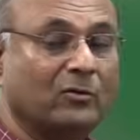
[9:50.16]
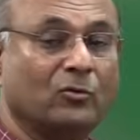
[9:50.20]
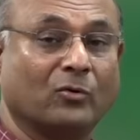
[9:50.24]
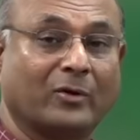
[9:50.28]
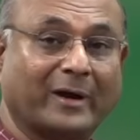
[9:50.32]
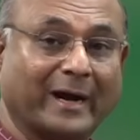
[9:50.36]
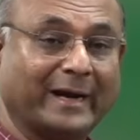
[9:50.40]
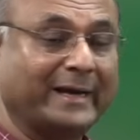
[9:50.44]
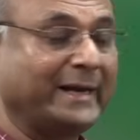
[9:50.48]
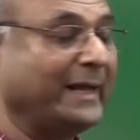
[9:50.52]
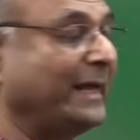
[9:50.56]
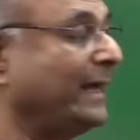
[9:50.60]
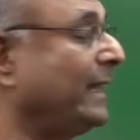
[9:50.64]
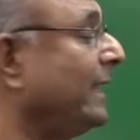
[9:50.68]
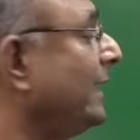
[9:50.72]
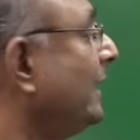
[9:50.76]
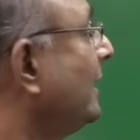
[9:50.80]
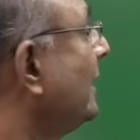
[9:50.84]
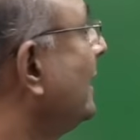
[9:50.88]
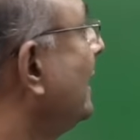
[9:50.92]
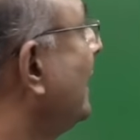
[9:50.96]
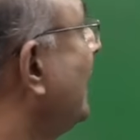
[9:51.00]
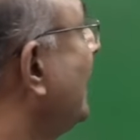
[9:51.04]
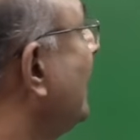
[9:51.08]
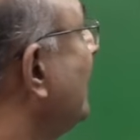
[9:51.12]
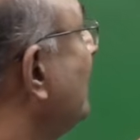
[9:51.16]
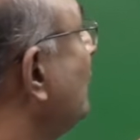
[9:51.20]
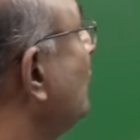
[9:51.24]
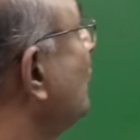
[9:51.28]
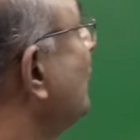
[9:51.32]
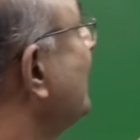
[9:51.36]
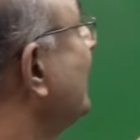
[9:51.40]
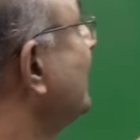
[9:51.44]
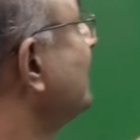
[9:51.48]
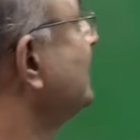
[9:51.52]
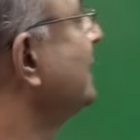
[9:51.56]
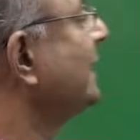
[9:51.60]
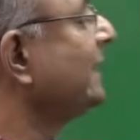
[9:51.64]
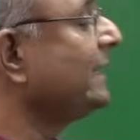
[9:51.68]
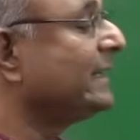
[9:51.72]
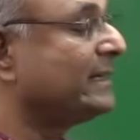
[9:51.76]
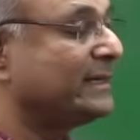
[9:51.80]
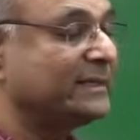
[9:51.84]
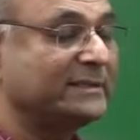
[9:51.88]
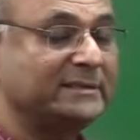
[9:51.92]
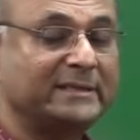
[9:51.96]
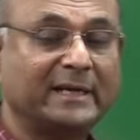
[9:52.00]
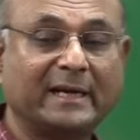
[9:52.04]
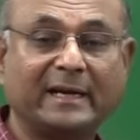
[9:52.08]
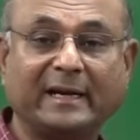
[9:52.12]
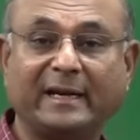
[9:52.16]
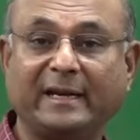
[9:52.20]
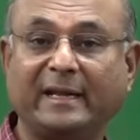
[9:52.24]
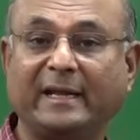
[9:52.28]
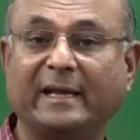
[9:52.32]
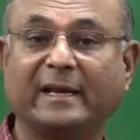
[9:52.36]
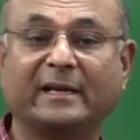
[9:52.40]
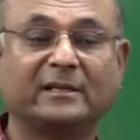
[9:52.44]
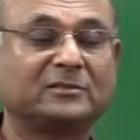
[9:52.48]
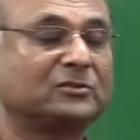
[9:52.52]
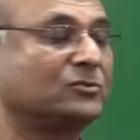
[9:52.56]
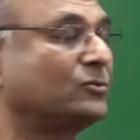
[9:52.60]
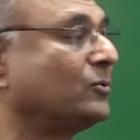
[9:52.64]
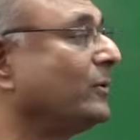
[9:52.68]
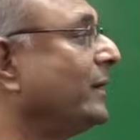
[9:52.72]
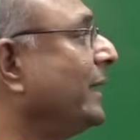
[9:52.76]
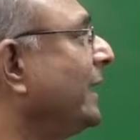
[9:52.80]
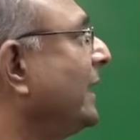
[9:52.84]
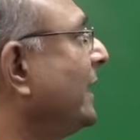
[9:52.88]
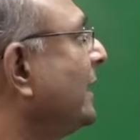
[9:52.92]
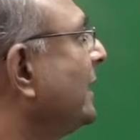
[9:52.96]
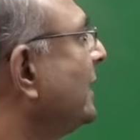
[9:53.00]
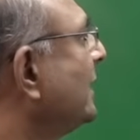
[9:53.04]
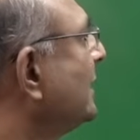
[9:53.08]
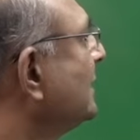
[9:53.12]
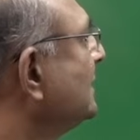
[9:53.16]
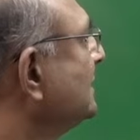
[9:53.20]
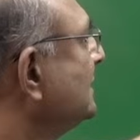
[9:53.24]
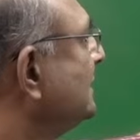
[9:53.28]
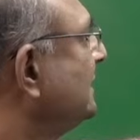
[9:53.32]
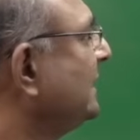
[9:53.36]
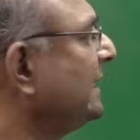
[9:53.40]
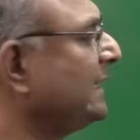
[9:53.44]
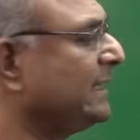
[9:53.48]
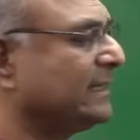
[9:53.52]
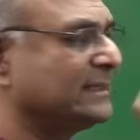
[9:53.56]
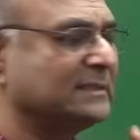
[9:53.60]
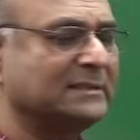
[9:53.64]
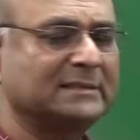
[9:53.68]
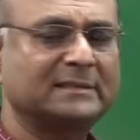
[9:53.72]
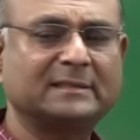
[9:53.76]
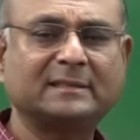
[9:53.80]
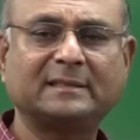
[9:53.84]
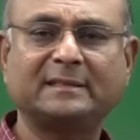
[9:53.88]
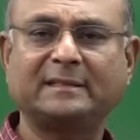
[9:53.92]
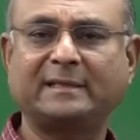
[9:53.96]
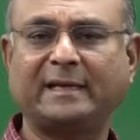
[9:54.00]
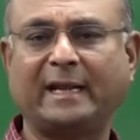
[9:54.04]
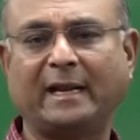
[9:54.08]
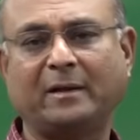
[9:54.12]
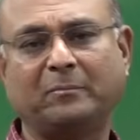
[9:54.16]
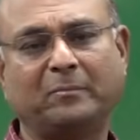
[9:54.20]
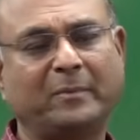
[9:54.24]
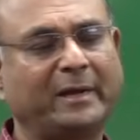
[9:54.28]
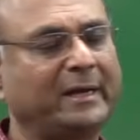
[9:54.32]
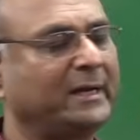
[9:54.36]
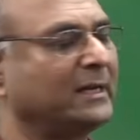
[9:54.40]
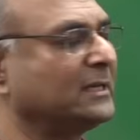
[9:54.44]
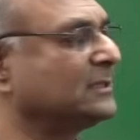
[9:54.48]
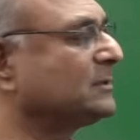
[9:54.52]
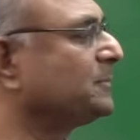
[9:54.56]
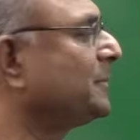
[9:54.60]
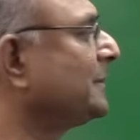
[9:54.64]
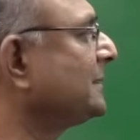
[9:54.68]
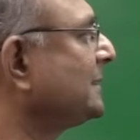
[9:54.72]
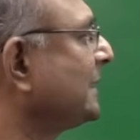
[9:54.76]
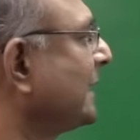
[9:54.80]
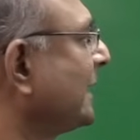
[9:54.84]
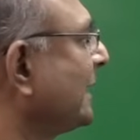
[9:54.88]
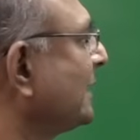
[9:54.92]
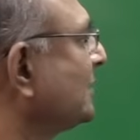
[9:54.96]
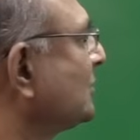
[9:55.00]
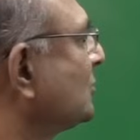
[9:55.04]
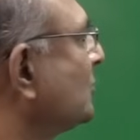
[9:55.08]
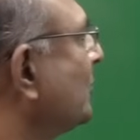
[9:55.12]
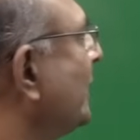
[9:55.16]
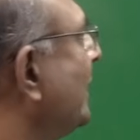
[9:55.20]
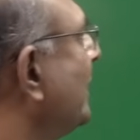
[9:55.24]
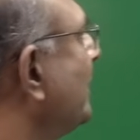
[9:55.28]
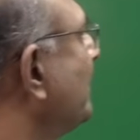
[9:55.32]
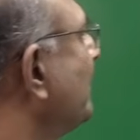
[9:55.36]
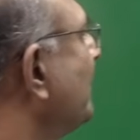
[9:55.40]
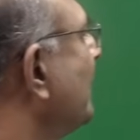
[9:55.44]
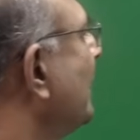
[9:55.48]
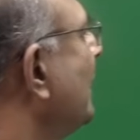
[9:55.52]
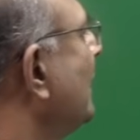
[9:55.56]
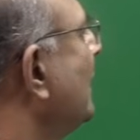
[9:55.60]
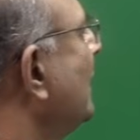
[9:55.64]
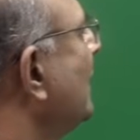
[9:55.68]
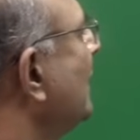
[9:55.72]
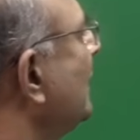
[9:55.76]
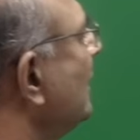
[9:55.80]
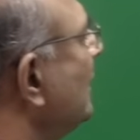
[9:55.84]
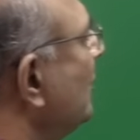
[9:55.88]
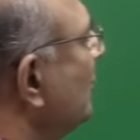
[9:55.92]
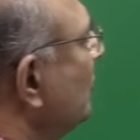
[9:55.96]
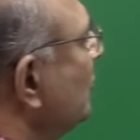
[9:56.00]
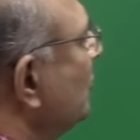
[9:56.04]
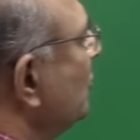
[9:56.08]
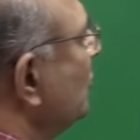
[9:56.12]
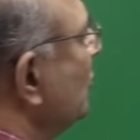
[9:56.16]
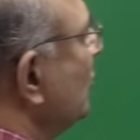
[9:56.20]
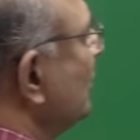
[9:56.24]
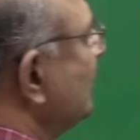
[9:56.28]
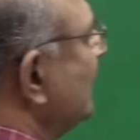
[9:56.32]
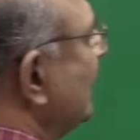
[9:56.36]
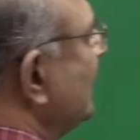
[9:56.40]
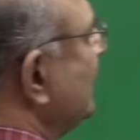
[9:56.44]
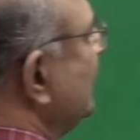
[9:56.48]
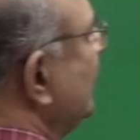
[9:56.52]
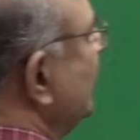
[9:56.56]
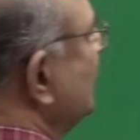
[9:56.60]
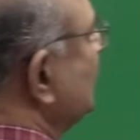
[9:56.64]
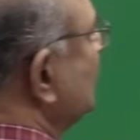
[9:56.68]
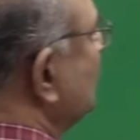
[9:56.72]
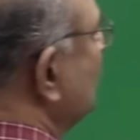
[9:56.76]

look at A and look at the integer nearest to A. G is 10 meters per second square. Now you know that these